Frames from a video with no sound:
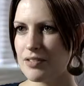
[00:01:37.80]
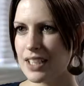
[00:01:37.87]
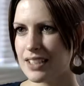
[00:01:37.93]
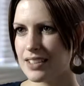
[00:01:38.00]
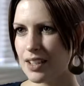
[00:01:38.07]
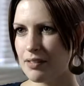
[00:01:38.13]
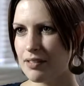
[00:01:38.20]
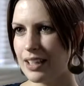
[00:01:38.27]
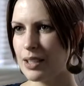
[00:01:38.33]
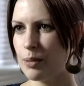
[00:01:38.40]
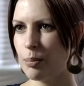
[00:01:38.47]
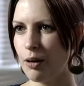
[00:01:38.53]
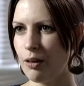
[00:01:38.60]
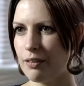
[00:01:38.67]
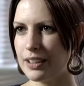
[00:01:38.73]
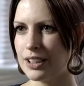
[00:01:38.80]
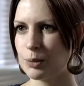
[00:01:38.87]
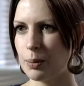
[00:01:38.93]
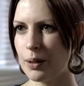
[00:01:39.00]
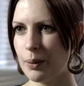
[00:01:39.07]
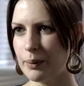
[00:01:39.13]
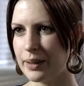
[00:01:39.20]
of Tesco value porridge
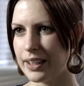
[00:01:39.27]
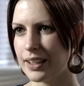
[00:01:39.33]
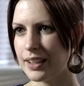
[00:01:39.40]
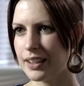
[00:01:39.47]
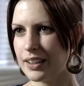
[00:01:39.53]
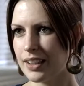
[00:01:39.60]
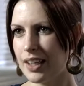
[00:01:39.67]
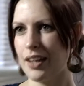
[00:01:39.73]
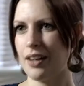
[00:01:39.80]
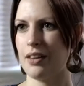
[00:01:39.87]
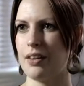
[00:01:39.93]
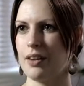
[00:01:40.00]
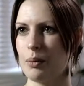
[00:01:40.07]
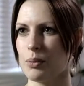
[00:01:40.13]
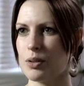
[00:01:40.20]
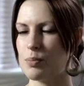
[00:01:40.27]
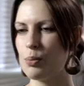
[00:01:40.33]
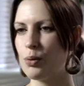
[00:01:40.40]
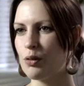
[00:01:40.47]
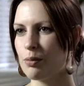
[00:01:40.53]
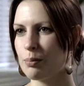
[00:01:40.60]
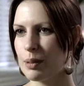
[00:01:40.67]
per week that was
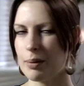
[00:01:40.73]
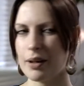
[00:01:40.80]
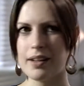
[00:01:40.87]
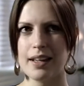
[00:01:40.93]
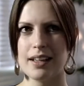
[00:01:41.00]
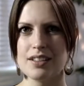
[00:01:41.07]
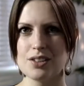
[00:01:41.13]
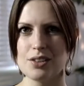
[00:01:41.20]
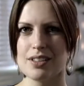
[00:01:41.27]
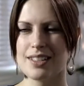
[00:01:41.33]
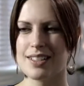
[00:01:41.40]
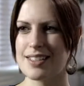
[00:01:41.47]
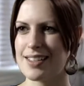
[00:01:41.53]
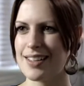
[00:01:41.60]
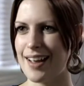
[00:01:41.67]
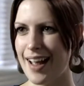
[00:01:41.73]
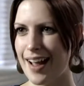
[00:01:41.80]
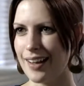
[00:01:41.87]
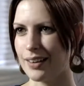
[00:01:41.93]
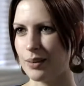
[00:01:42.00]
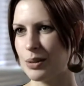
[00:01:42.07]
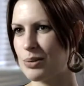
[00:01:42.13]
bought for me by the editorial assistant at
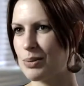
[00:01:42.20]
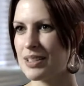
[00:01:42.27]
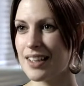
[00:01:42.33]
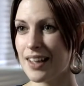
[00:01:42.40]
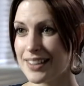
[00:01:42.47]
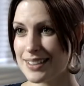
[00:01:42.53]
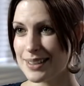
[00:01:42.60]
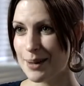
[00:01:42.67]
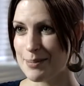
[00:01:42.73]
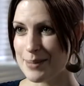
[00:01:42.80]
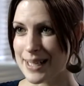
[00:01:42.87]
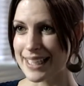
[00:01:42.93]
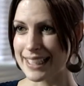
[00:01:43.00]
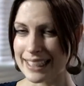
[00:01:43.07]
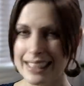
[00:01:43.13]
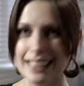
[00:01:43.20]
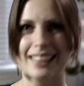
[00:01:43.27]
Elle, which was 39p.